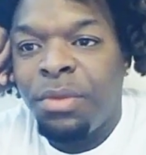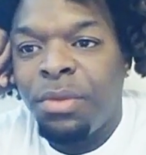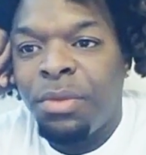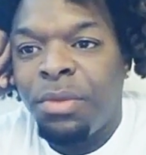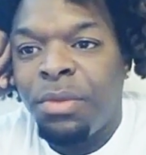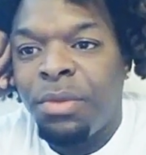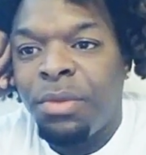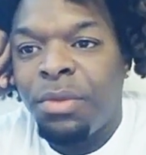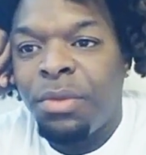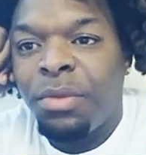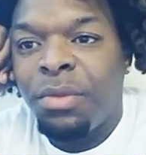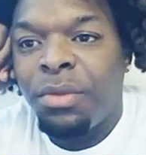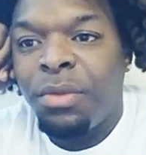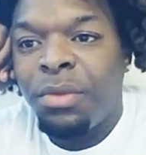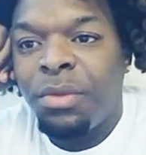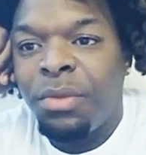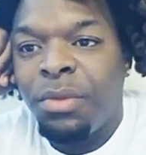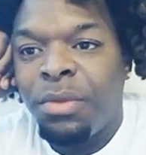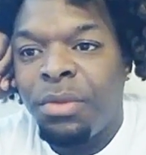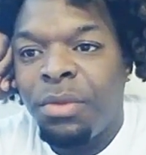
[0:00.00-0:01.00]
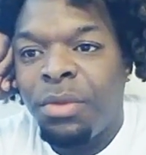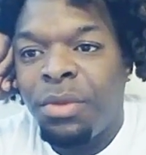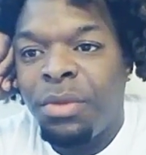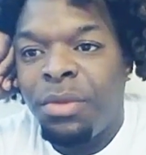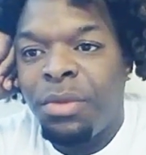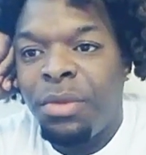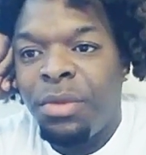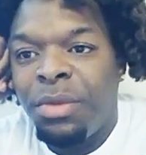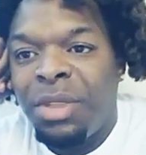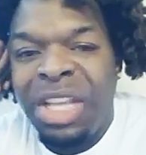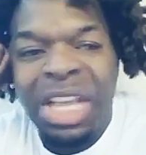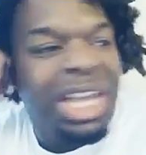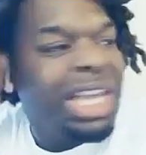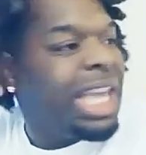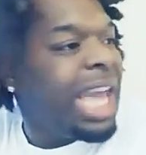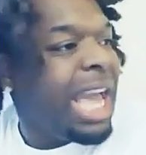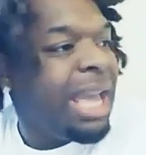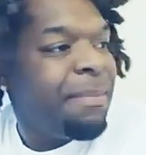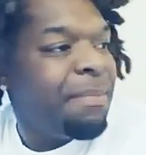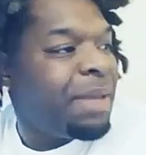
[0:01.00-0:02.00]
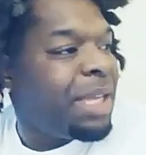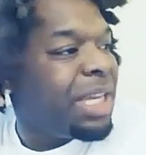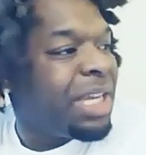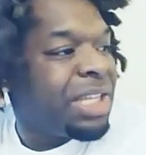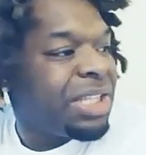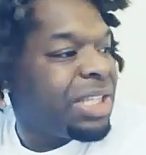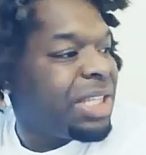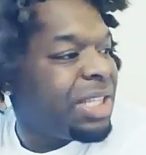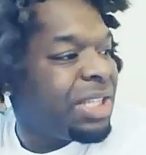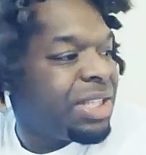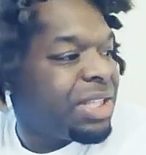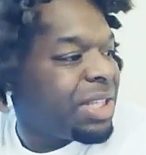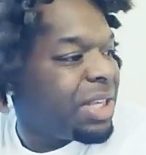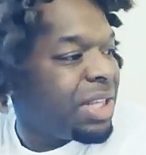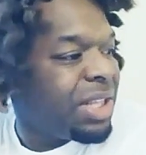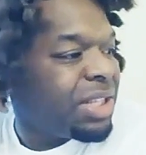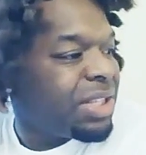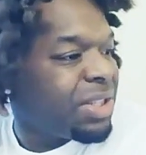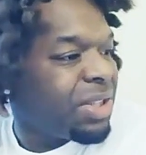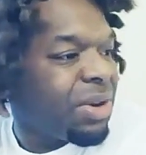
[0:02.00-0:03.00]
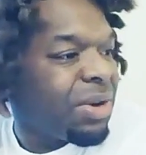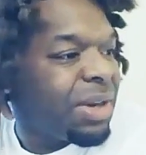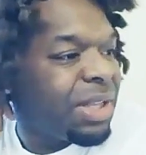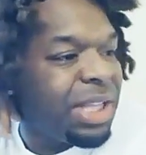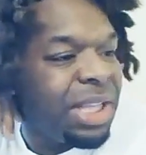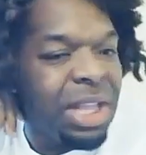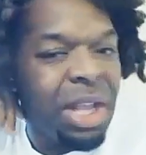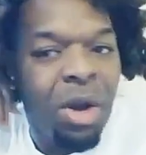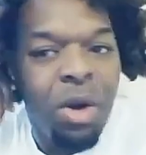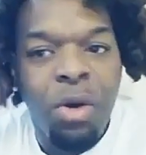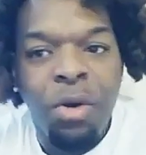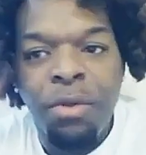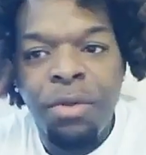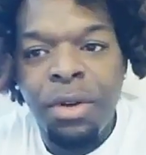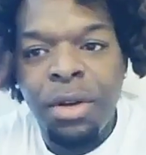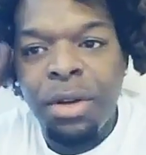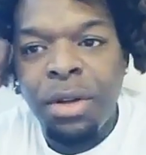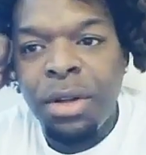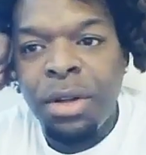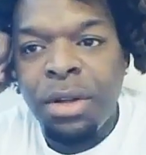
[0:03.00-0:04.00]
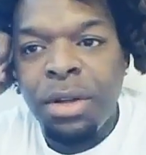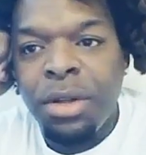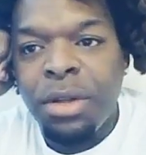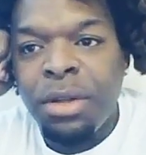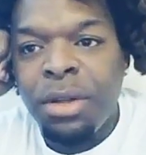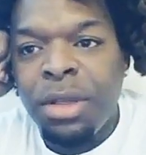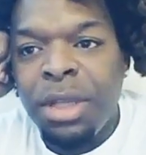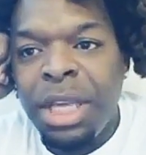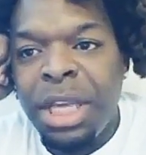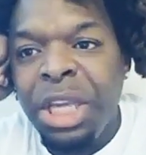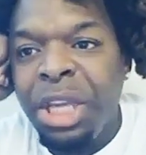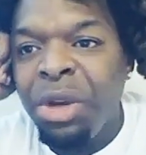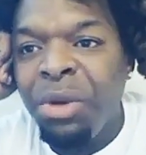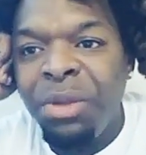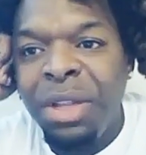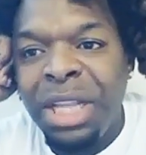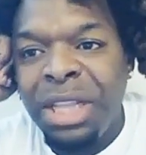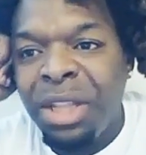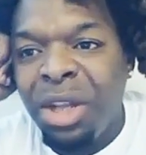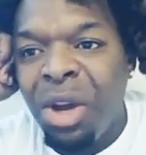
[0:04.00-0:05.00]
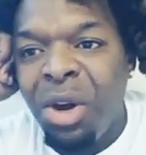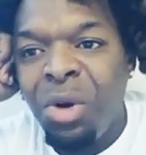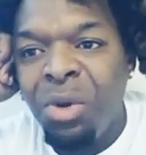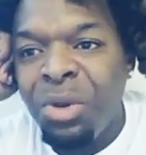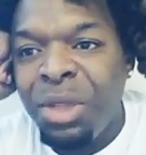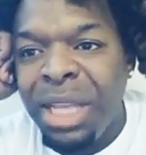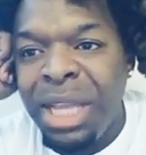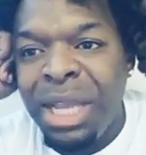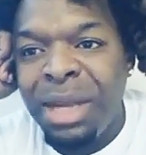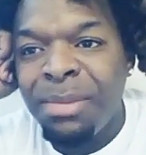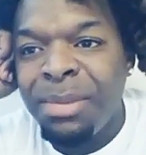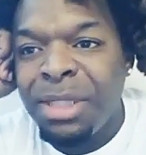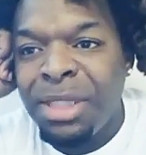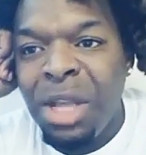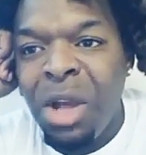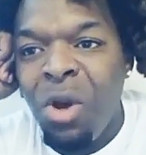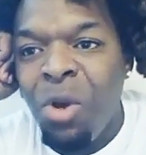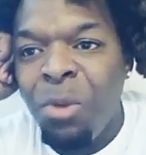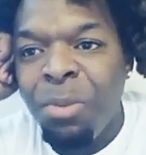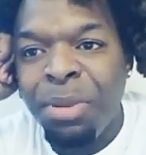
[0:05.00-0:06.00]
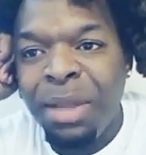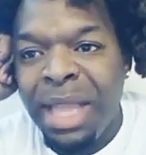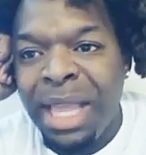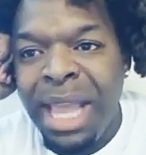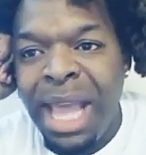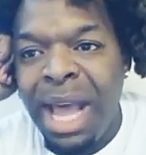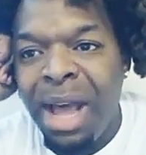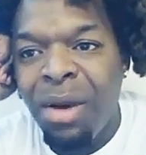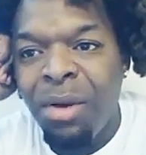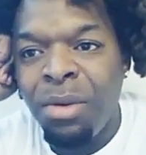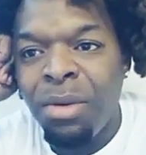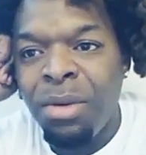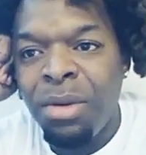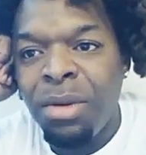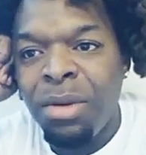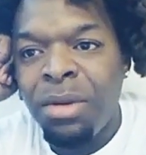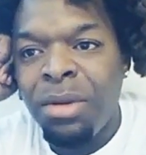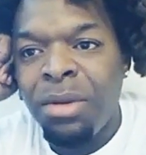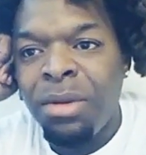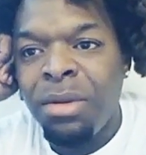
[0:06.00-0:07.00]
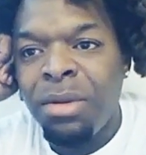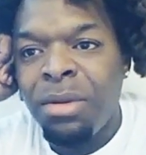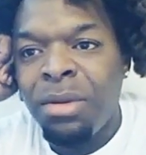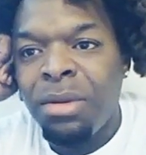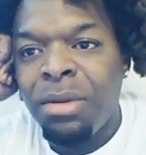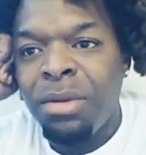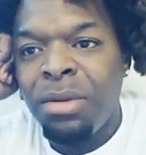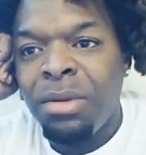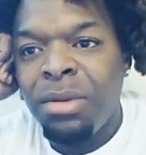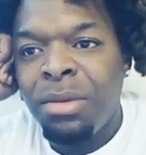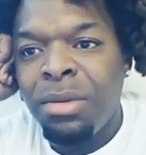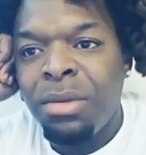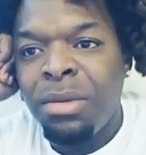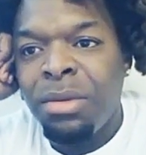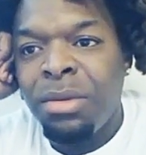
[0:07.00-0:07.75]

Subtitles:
Bitch, ain't this your song? It can't be, cause he's done started it over. He ain't gonna let the whole damn song play out. What y'all say, bring